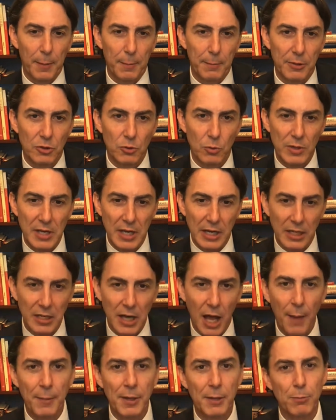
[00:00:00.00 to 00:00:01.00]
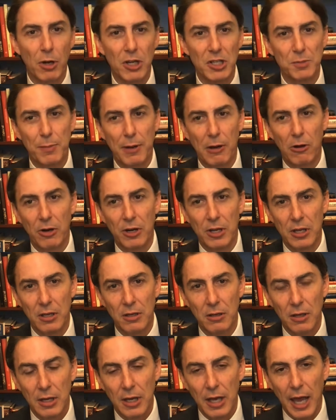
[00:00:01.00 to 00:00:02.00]
between economic prosperity
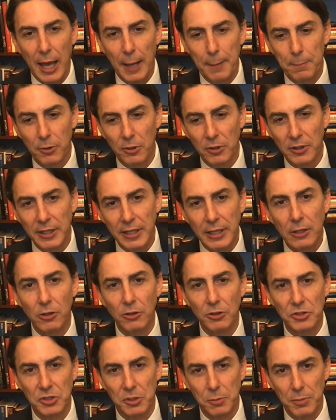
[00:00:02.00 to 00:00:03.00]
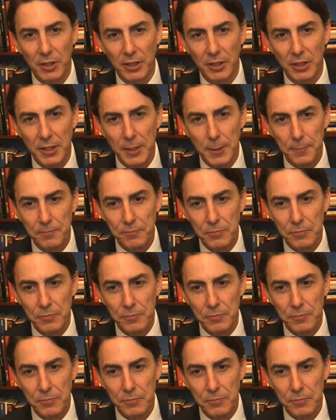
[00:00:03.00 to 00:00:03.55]
and political stability.